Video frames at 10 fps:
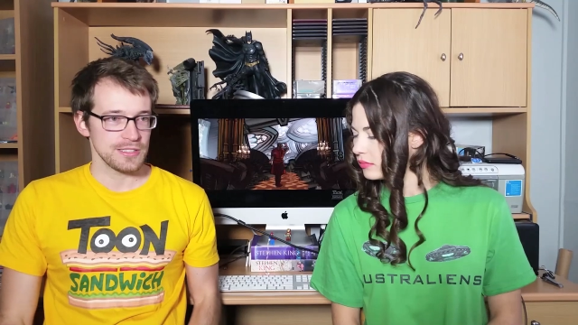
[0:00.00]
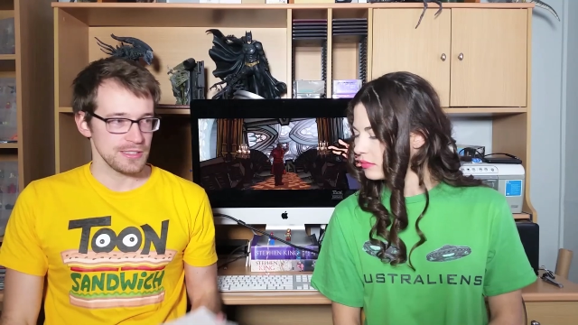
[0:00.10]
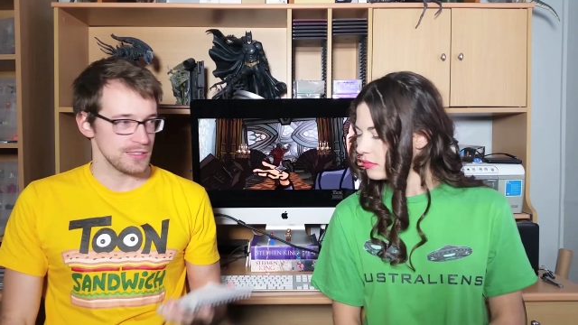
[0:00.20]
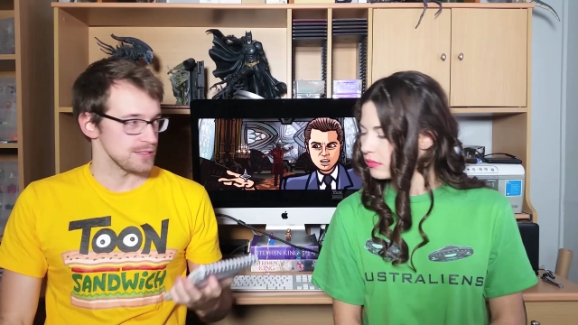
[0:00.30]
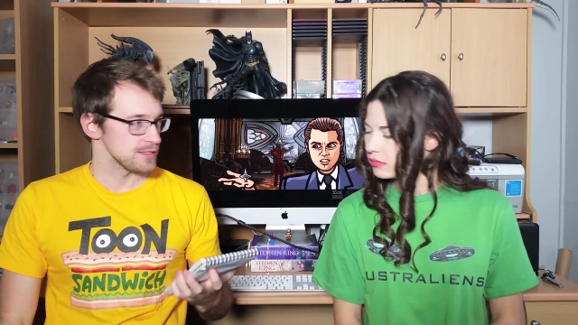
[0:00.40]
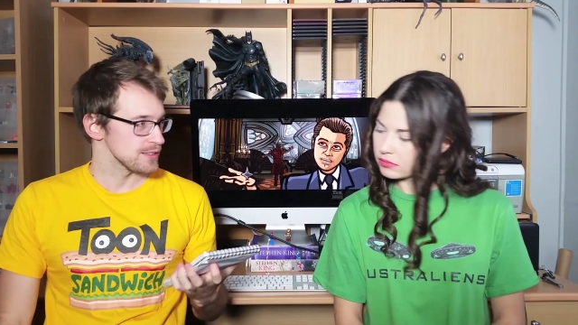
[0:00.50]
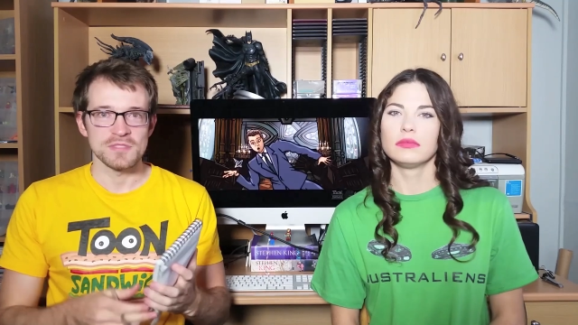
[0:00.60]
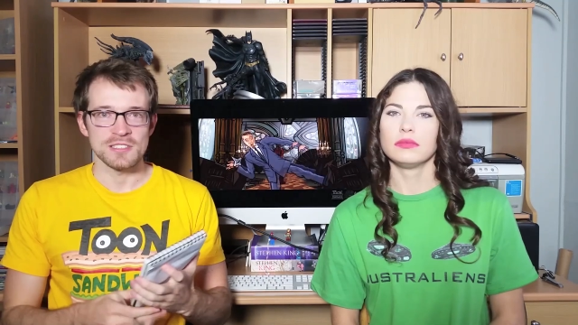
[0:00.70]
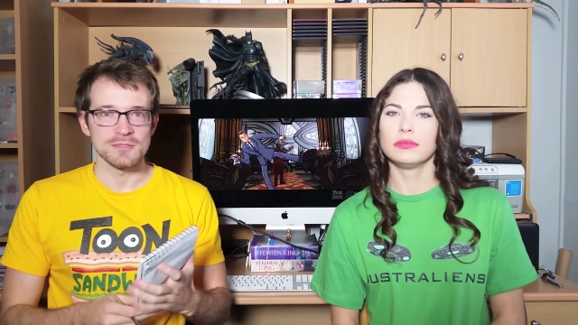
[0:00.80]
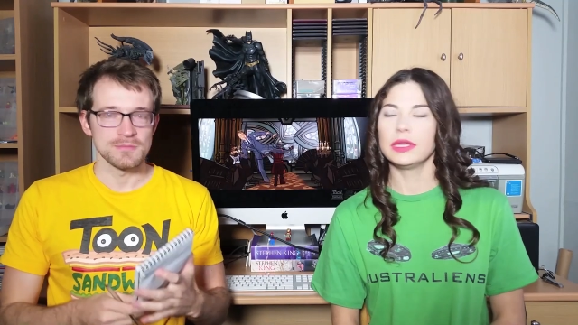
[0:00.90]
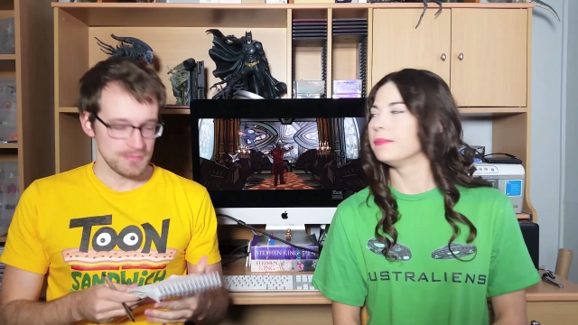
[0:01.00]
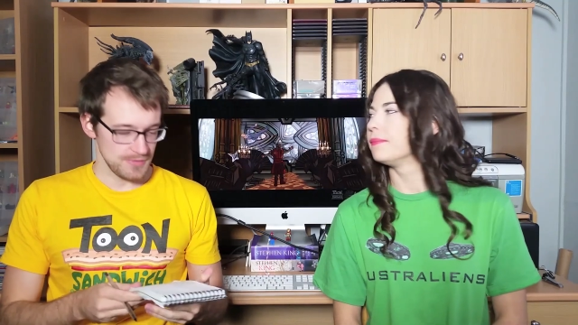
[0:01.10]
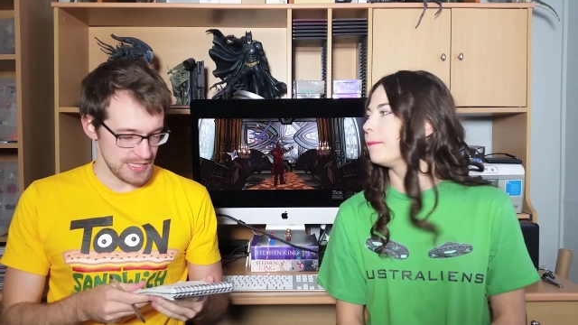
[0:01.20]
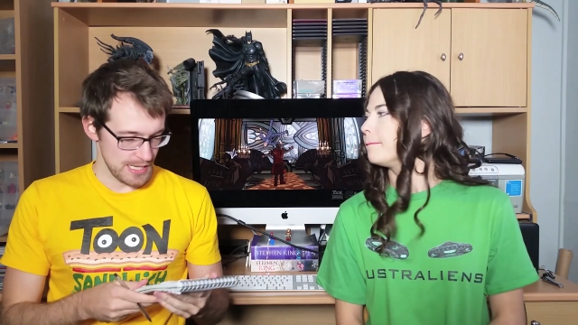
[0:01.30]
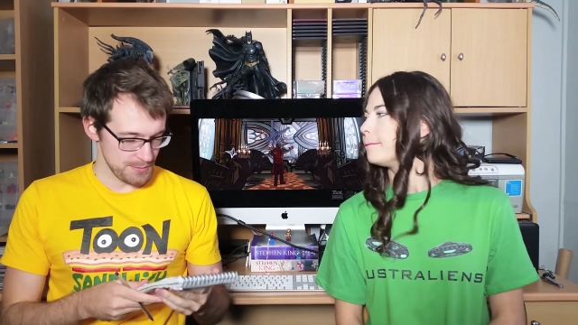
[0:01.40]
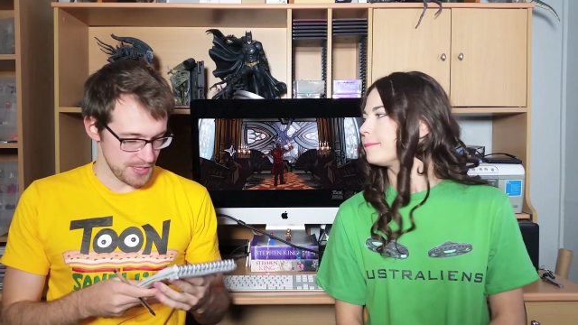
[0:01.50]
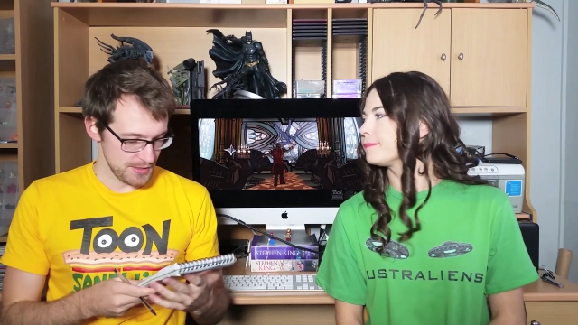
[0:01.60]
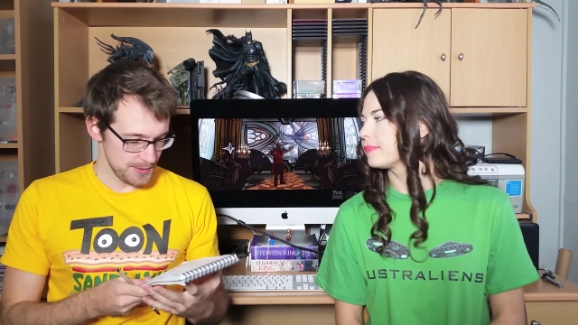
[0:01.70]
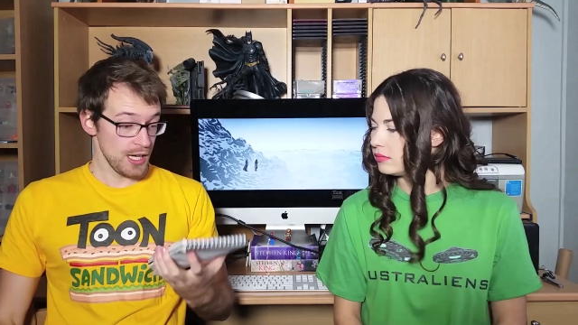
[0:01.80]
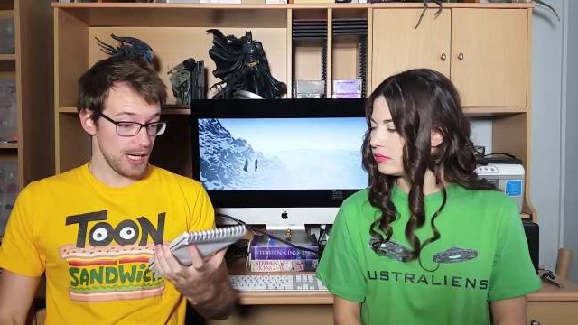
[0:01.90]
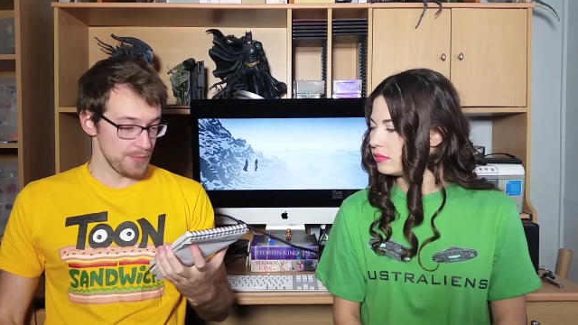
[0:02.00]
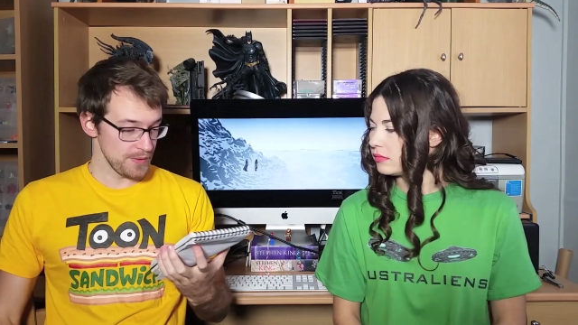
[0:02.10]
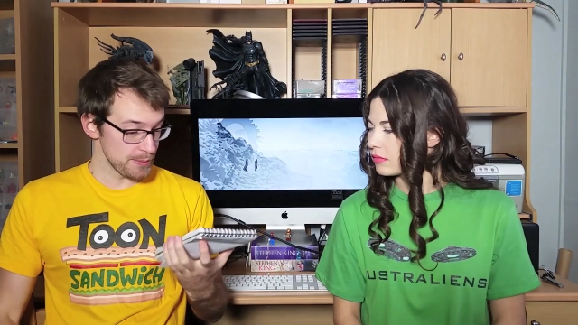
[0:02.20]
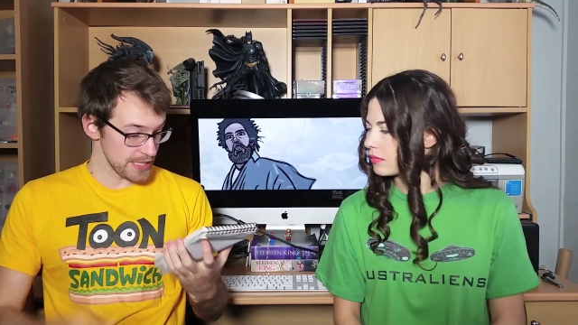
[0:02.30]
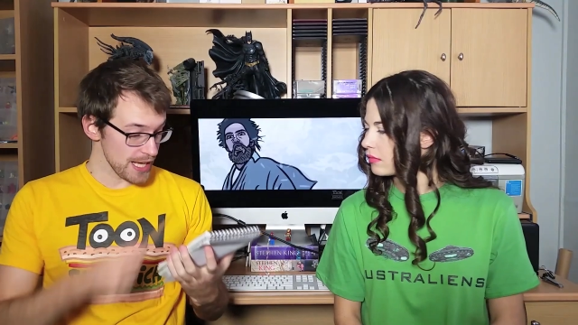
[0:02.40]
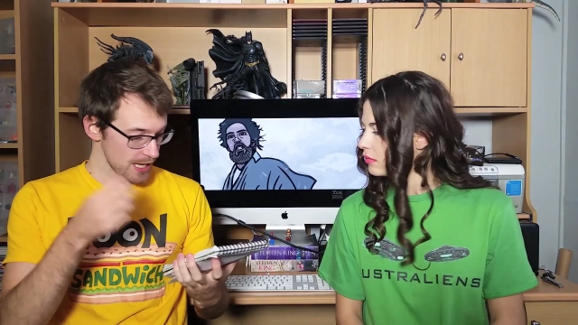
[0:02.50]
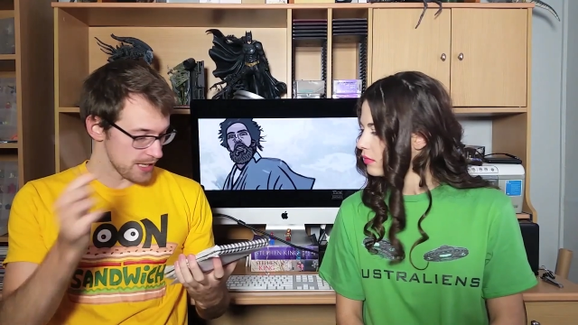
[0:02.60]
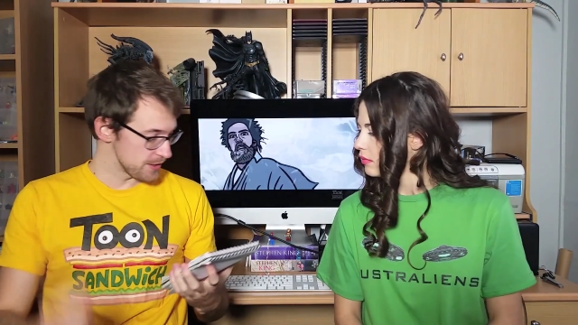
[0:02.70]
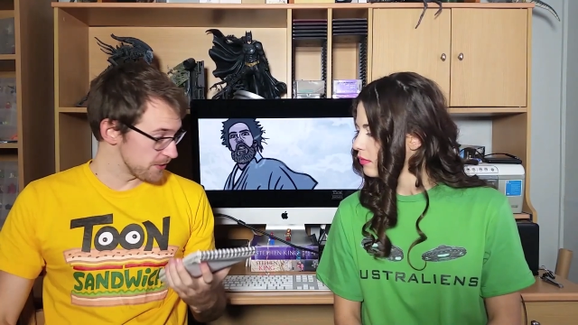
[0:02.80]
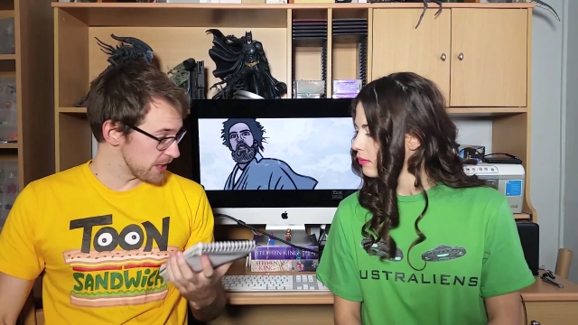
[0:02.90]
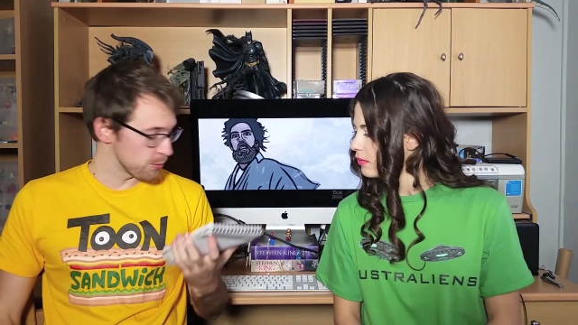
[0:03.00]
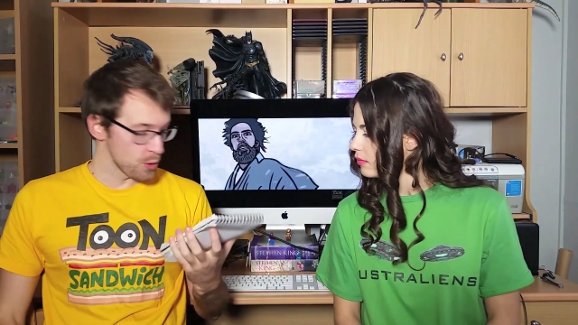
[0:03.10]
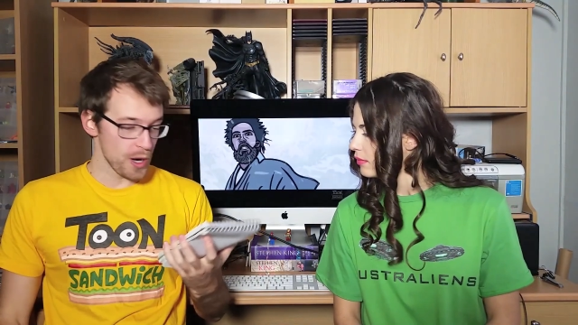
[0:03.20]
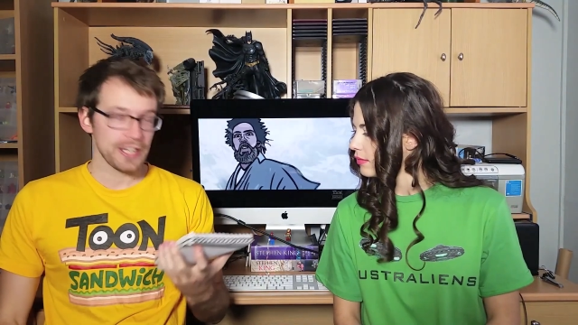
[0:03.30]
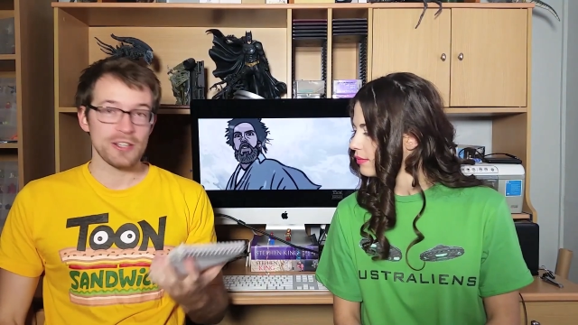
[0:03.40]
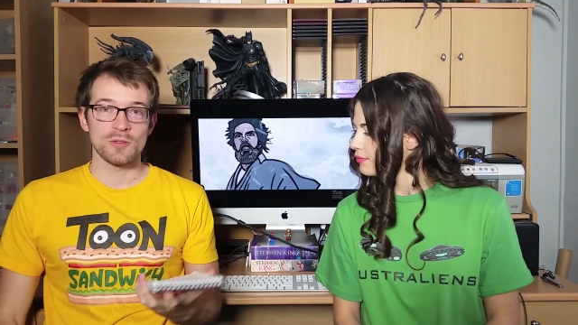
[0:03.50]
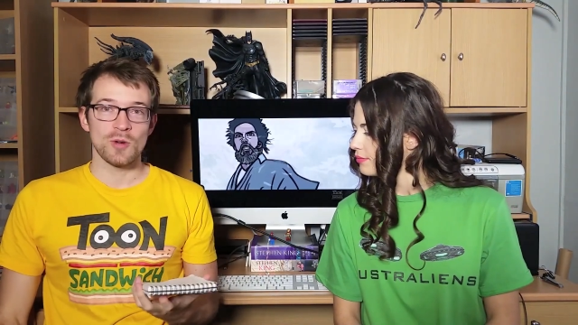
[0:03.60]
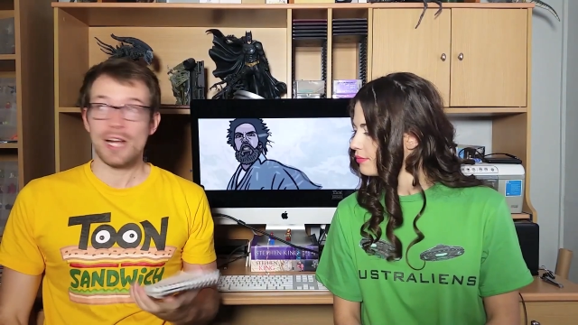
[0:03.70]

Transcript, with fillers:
Speaker 1: see, and uh, it'll yeah. adapt. Um, but yeah, uh, the video we're working on